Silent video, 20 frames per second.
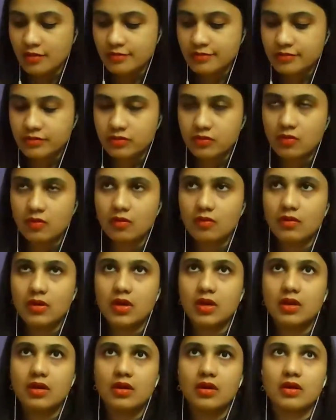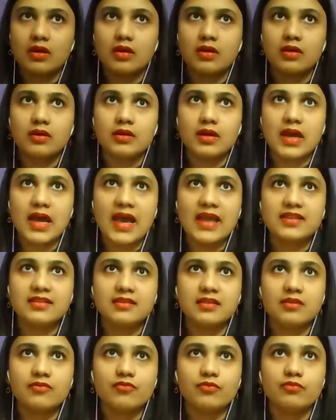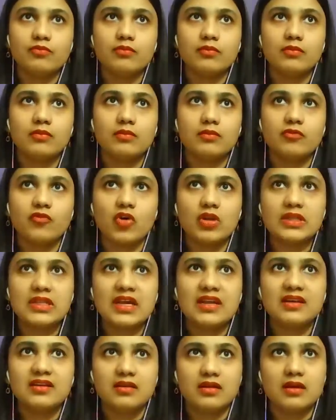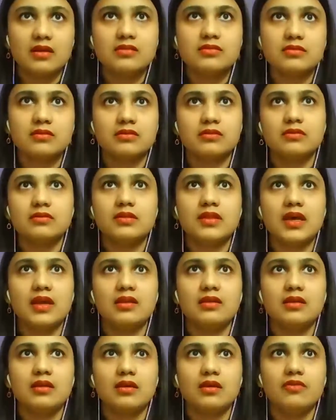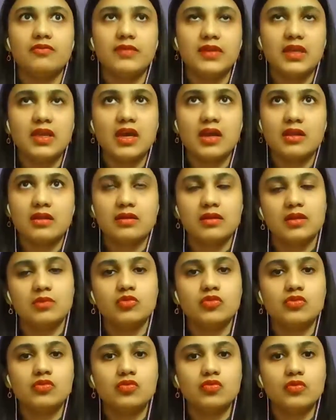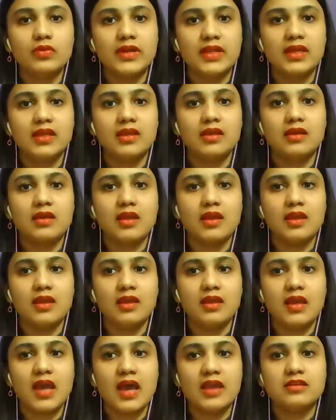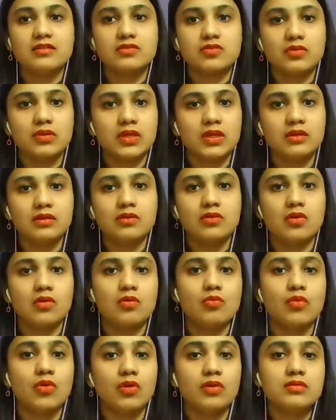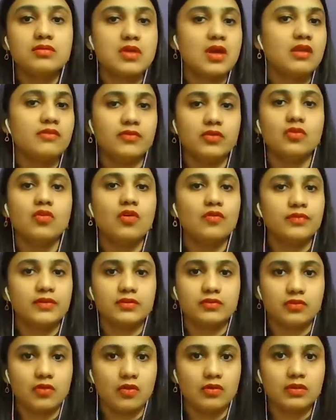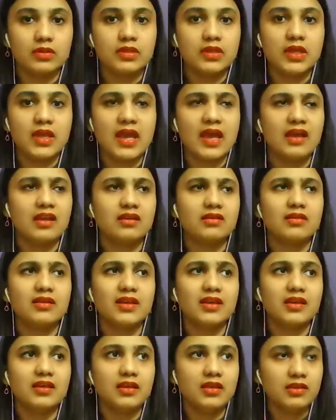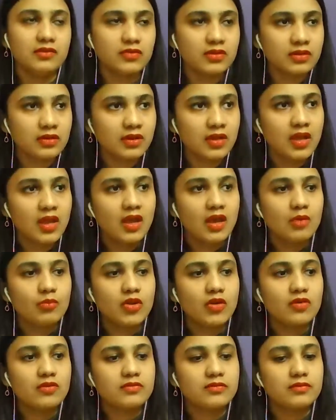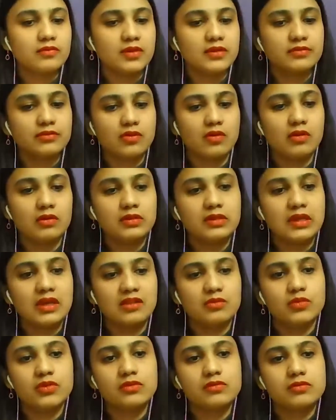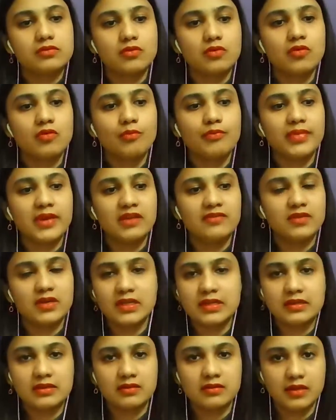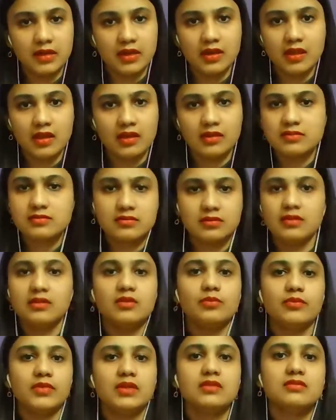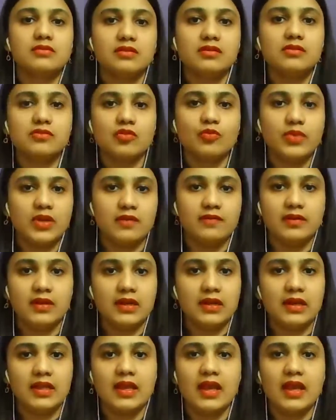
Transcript: So I think what that does is that we are unable to take a isolated or a bird's eye view of astrology, and even because astrology has been so prevalent in India, it's still so prevalent.